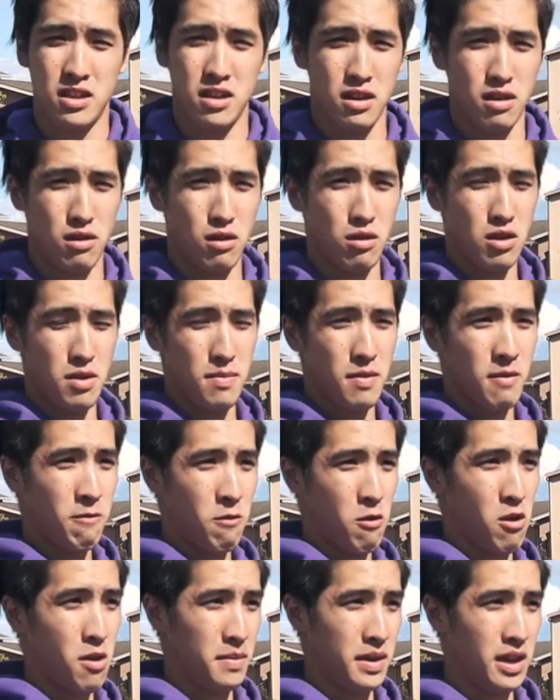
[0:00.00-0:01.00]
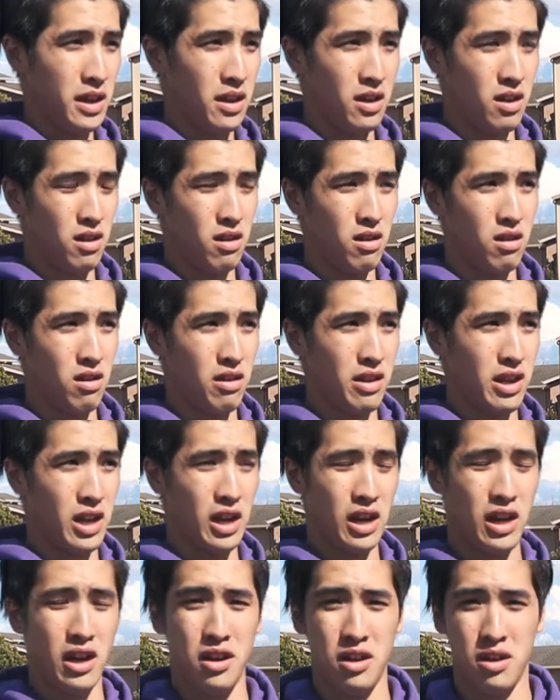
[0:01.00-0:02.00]
The owner before me, all
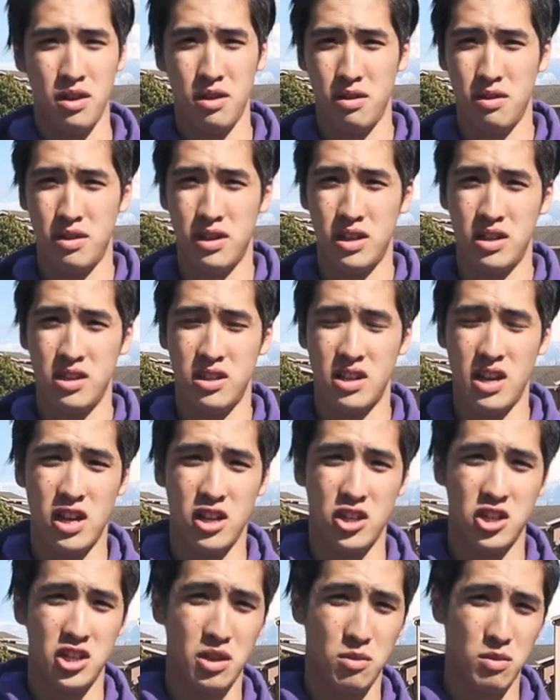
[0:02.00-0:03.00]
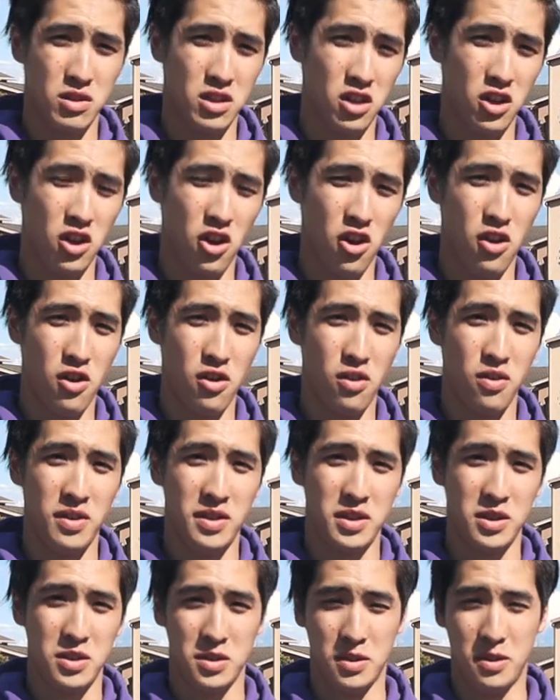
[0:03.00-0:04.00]
that I knew is that she was a girl,
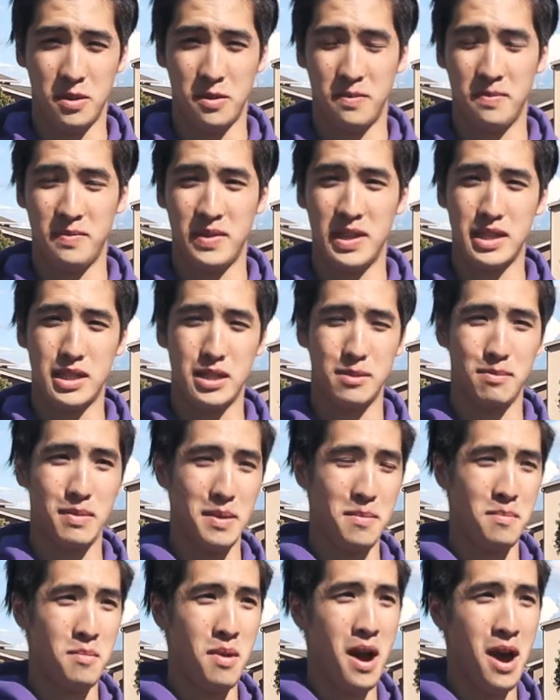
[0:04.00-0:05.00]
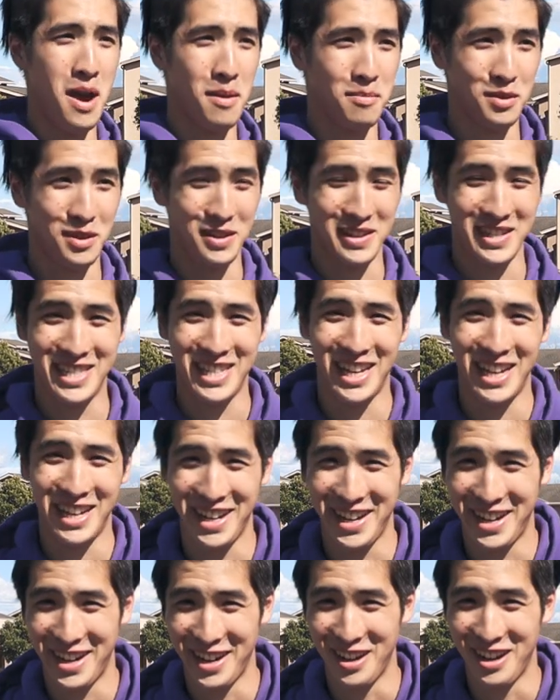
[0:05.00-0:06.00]
so it's been properly
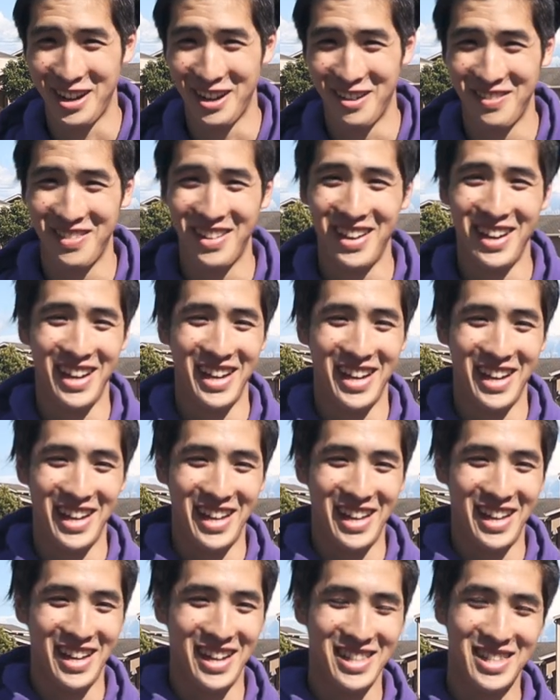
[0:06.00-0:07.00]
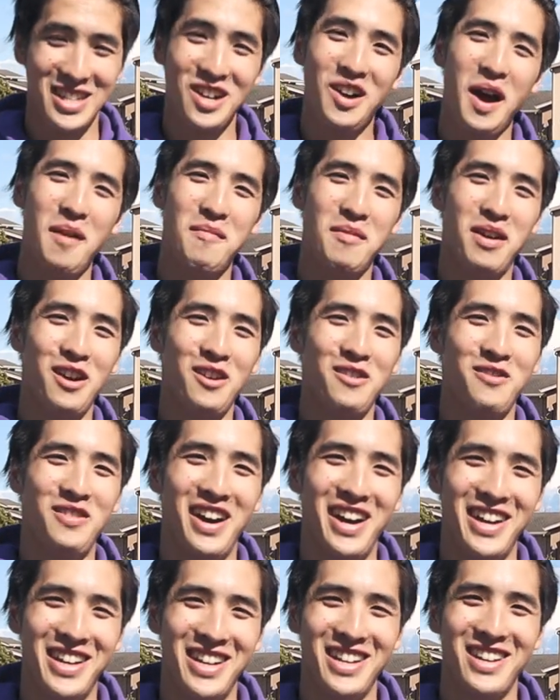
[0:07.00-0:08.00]
taken care of until I
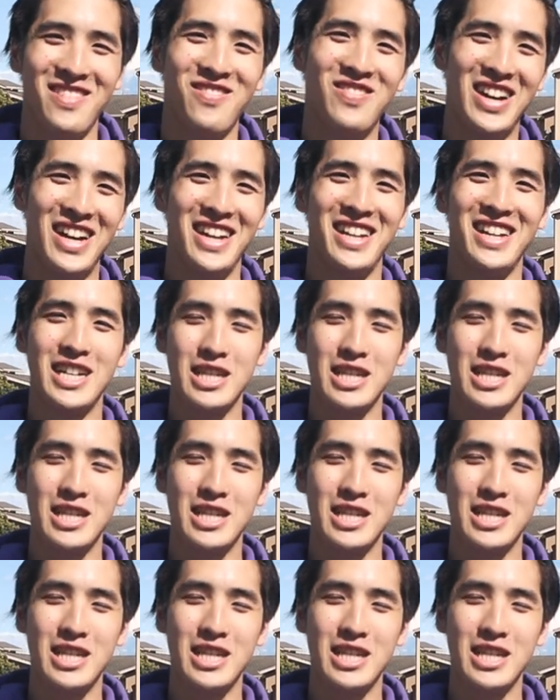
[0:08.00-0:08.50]
modified it, but